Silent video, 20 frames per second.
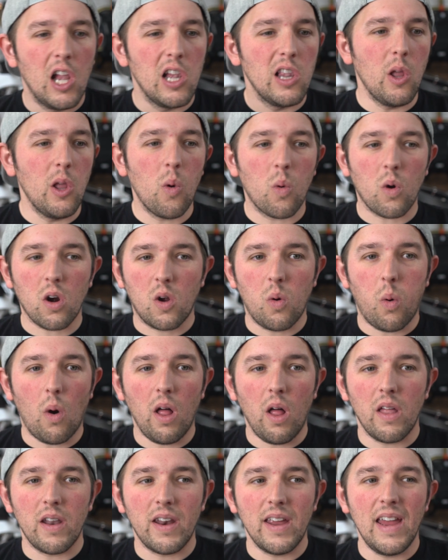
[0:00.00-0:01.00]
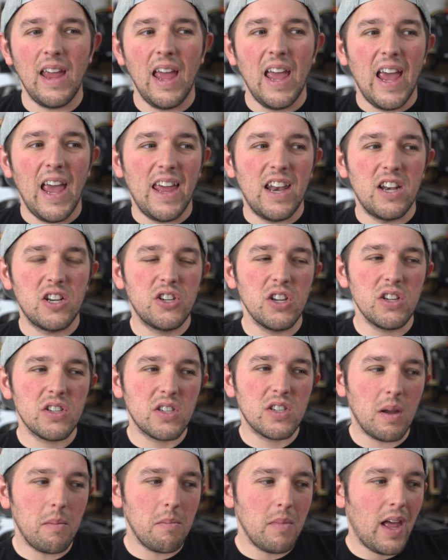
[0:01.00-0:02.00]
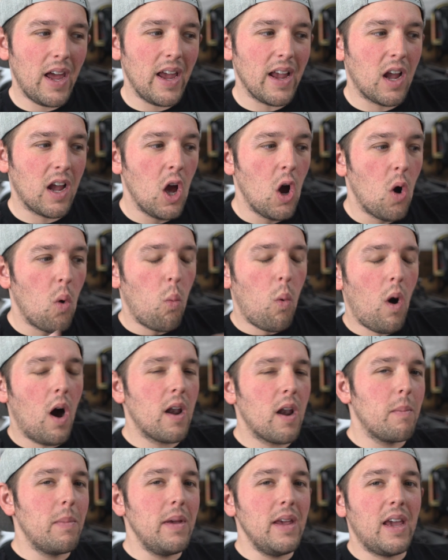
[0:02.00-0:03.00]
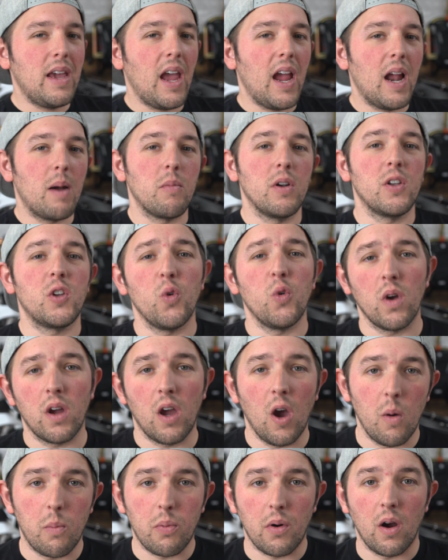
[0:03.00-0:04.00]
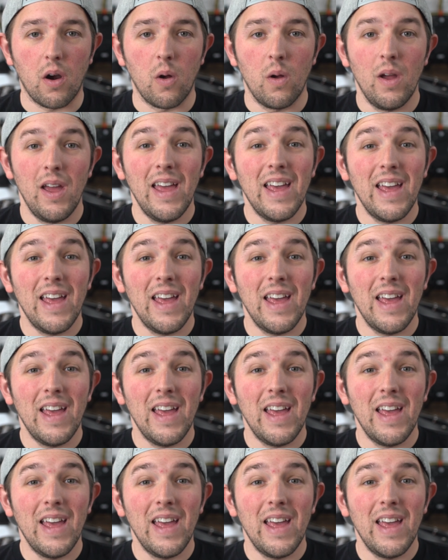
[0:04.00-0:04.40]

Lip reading: lower quality, and it's just some like wannabe camera to a GoPro.